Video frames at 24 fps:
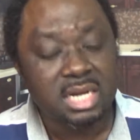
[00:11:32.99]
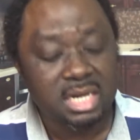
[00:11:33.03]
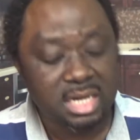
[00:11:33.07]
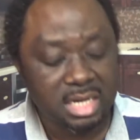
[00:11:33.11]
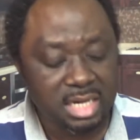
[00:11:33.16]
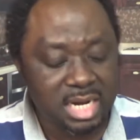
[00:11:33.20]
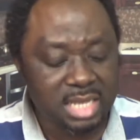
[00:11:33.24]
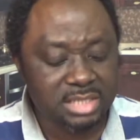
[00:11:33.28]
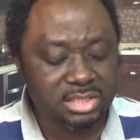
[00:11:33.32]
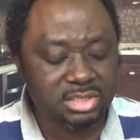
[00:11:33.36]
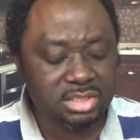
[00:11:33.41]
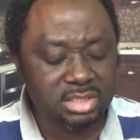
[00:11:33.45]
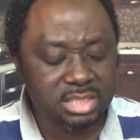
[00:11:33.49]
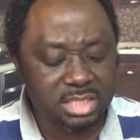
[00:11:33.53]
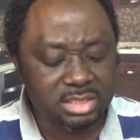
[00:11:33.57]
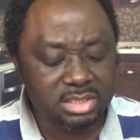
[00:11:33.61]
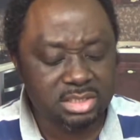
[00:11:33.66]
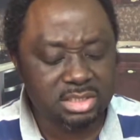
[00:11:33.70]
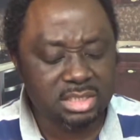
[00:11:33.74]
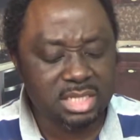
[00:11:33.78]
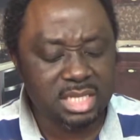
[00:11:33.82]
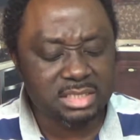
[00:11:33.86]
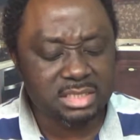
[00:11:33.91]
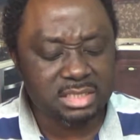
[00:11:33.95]

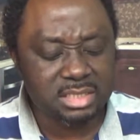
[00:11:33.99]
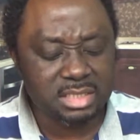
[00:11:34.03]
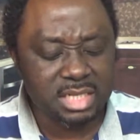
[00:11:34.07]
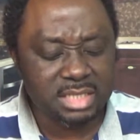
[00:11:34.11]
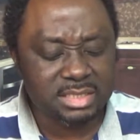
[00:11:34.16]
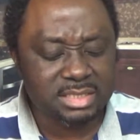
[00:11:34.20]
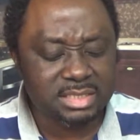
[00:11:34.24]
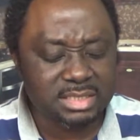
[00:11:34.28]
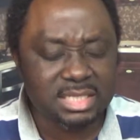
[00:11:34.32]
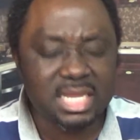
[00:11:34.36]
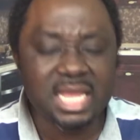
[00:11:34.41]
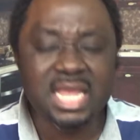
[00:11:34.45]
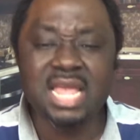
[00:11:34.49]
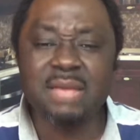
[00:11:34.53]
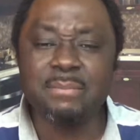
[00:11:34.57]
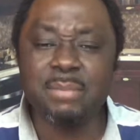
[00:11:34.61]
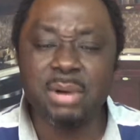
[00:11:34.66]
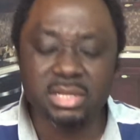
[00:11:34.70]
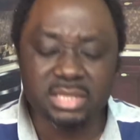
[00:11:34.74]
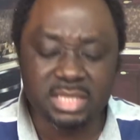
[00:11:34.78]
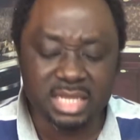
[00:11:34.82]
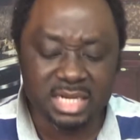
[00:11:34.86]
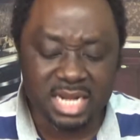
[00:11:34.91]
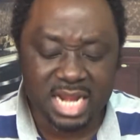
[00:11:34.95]
Let's sing
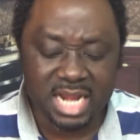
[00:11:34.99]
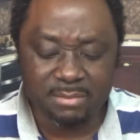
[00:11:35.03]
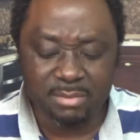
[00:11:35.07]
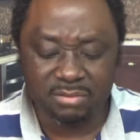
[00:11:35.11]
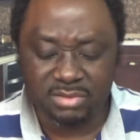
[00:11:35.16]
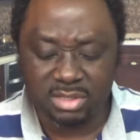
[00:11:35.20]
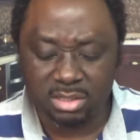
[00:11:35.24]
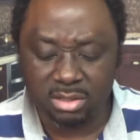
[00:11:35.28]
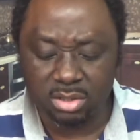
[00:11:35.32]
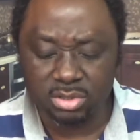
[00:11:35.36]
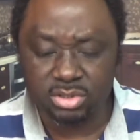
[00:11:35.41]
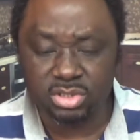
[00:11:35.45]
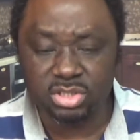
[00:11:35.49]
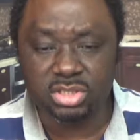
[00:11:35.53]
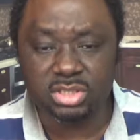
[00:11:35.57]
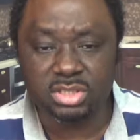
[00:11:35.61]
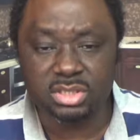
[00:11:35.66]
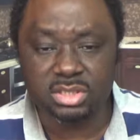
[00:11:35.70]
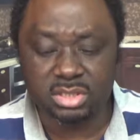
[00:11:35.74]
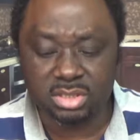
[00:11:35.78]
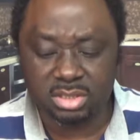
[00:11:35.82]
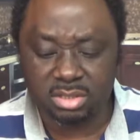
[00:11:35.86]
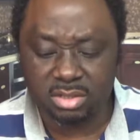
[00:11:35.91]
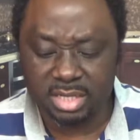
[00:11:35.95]
about the name of the Lord
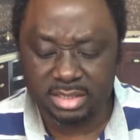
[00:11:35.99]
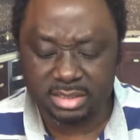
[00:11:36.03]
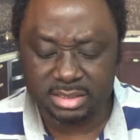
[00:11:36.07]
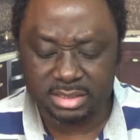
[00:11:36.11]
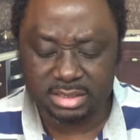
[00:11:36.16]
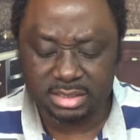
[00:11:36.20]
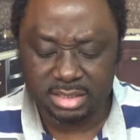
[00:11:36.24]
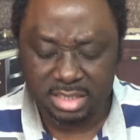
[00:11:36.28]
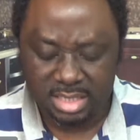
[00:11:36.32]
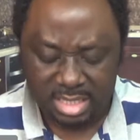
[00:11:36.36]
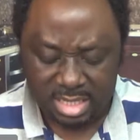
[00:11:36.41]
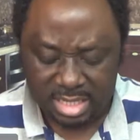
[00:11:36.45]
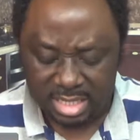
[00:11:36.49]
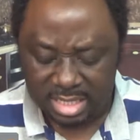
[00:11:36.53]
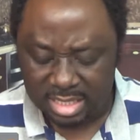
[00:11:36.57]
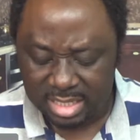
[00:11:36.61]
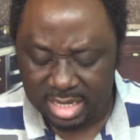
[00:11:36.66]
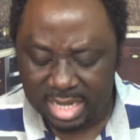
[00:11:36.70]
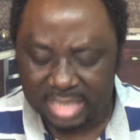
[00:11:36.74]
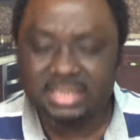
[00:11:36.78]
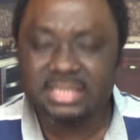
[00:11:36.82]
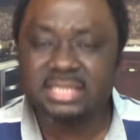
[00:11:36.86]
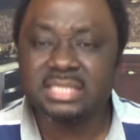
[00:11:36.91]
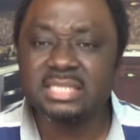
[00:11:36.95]
Jesus Christ.
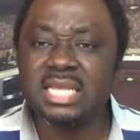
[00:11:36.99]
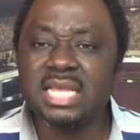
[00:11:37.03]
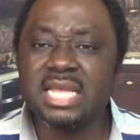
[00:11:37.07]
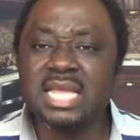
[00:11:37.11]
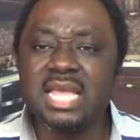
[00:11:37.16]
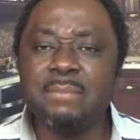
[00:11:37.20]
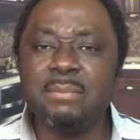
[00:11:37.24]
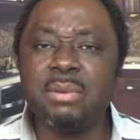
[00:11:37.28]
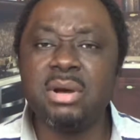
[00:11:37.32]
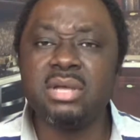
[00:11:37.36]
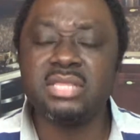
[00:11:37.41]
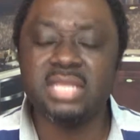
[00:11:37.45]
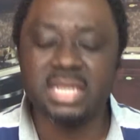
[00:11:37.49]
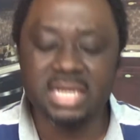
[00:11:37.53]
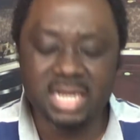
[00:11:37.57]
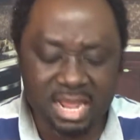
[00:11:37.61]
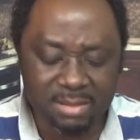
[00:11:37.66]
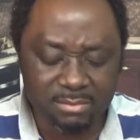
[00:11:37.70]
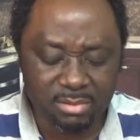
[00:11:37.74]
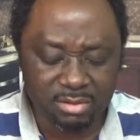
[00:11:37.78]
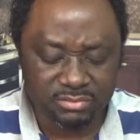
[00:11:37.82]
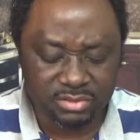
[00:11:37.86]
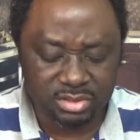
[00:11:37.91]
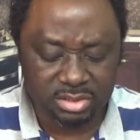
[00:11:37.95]
Let's sing about the
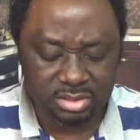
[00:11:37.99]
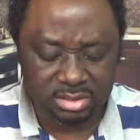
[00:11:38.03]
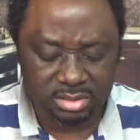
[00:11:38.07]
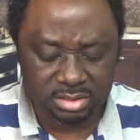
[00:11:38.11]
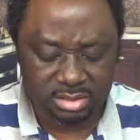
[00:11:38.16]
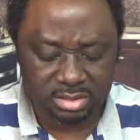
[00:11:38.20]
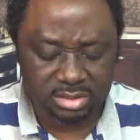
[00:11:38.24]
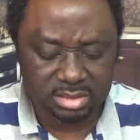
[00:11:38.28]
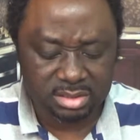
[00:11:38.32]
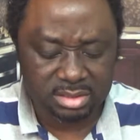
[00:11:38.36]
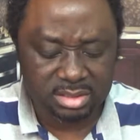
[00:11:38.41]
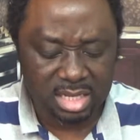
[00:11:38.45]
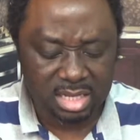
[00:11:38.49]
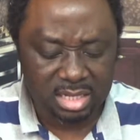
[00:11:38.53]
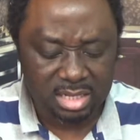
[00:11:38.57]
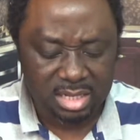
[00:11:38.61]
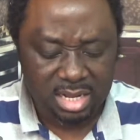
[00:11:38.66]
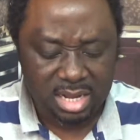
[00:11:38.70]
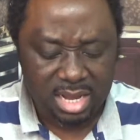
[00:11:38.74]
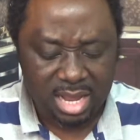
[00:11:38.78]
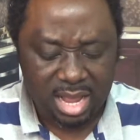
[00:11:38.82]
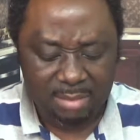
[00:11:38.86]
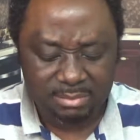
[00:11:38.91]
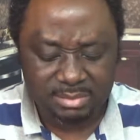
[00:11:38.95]
name of Jesus.
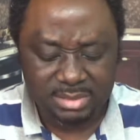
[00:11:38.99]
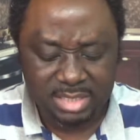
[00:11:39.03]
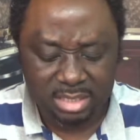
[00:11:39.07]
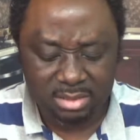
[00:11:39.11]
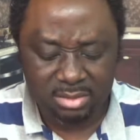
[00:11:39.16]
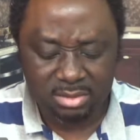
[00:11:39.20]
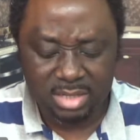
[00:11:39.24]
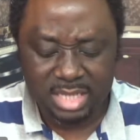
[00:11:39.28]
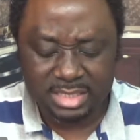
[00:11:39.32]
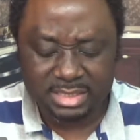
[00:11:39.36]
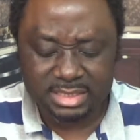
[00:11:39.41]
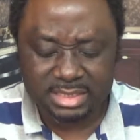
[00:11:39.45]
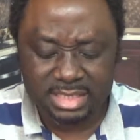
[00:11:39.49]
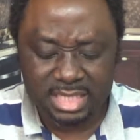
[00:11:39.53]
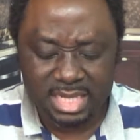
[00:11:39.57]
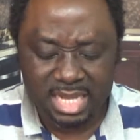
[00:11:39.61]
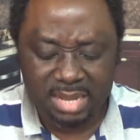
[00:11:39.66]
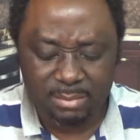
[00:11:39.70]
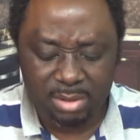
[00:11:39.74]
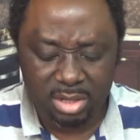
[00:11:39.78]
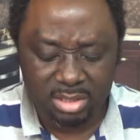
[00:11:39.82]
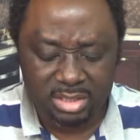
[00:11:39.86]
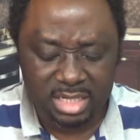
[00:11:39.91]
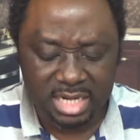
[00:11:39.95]
I'm telling you, let's
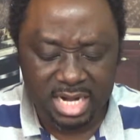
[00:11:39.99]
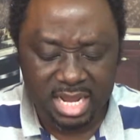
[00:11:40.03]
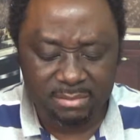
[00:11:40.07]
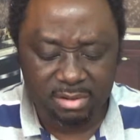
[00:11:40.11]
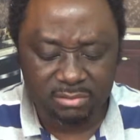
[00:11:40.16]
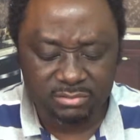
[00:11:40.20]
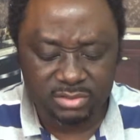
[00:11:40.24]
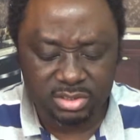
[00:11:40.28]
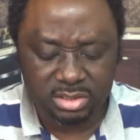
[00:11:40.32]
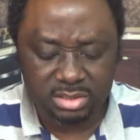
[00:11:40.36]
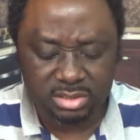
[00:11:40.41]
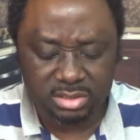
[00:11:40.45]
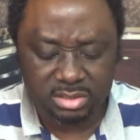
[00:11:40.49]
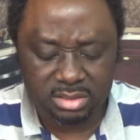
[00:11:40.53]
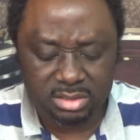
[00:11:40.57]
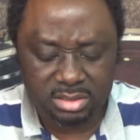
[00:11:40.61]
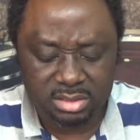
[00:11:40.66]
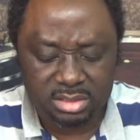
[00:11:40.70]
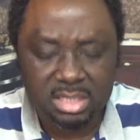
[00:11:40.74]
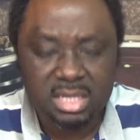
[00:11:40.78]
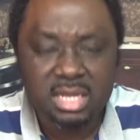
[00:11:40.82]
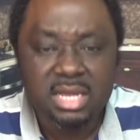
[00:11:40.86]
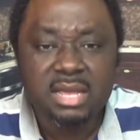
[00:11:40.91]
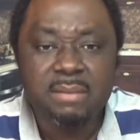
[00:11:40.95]
sing about the name of
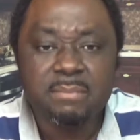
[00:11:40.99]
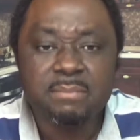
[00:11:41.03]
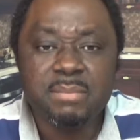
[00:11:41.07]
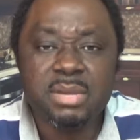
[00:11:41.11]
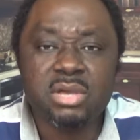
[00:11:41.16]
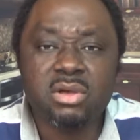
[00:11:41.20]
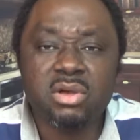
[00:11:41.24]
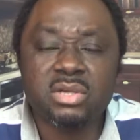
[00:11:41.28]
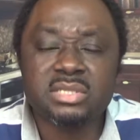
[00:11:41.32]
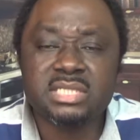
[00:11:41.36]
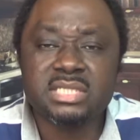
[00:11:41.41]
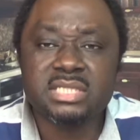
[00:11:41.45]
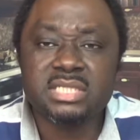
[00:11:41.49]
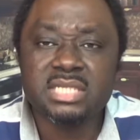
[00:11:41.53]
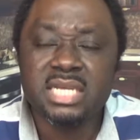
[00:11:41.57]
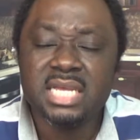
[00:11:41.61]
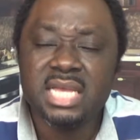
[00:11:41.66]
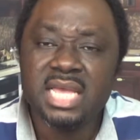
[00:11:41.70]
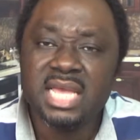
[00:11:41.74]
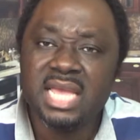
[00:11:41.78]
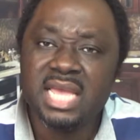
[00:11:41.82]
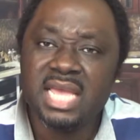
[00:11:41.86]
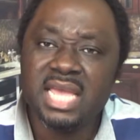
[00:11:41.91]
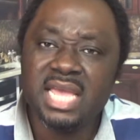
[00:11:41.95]
Jesus. Because
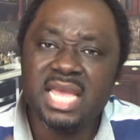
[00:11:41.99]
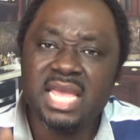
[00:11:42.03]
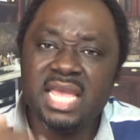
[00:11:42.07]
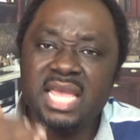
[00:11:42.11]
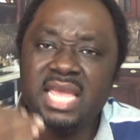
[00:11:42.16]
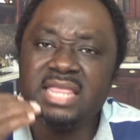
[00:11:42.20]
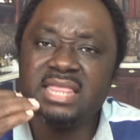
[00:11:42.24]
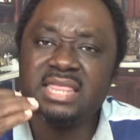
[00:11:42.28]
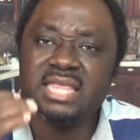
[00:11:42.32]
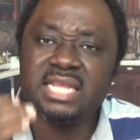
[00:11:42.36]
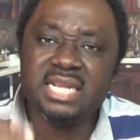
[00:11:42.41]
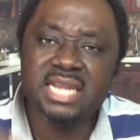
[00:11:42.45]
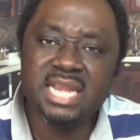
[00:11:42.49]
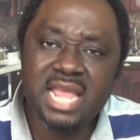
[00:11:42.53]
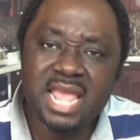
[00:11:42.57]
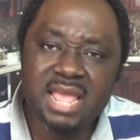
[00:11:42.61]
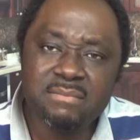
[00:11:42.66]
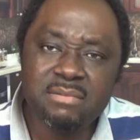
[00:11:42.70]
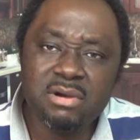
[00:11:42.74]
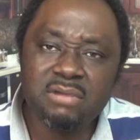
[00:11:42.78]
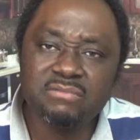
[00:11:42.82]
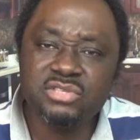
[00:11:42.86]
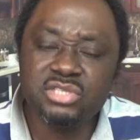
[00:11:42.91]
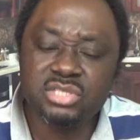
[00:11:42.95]
in the
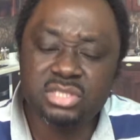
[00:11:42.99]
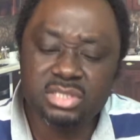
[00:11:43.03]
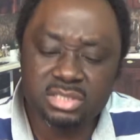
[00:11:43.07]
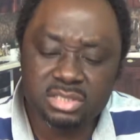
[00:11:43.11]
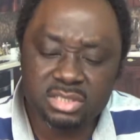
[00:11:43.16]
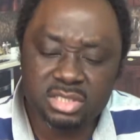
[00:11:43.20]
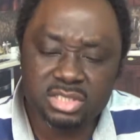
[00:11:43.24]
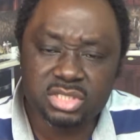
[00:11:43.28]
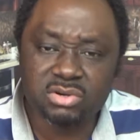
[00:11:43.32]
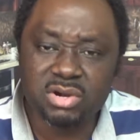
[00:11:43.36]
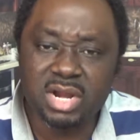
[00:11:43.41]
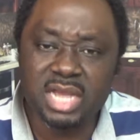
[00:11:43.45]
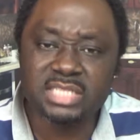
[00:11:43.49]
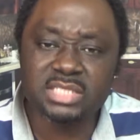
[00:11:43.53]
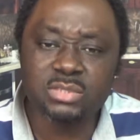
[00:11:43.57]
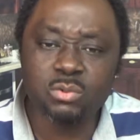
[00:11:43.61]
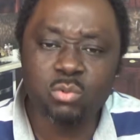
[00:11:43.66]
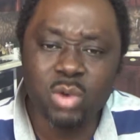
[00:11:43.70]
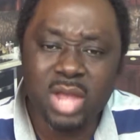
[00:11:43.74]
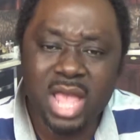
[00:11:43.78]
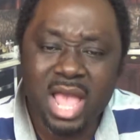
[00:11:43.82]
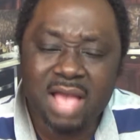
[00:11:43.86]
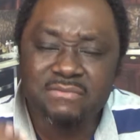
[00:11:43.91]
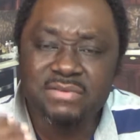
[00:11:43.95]
name of Jesus Christ,
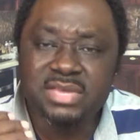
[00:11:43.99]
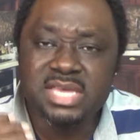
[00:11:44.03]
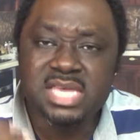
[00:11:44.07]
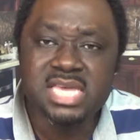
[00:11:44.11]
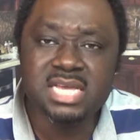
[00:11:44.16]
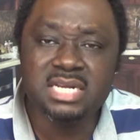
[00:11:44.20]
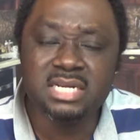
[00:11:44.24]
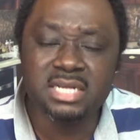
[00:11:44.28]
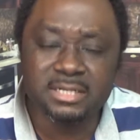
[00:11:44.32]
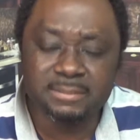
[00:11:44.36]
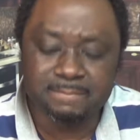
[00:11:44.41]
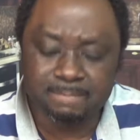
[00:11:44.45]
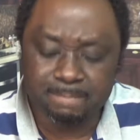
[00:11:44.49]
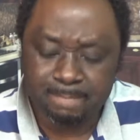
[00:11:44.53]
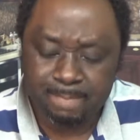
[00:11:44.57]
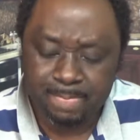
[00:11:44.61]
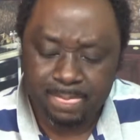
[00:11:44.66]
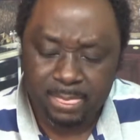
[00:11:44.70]
we have healing.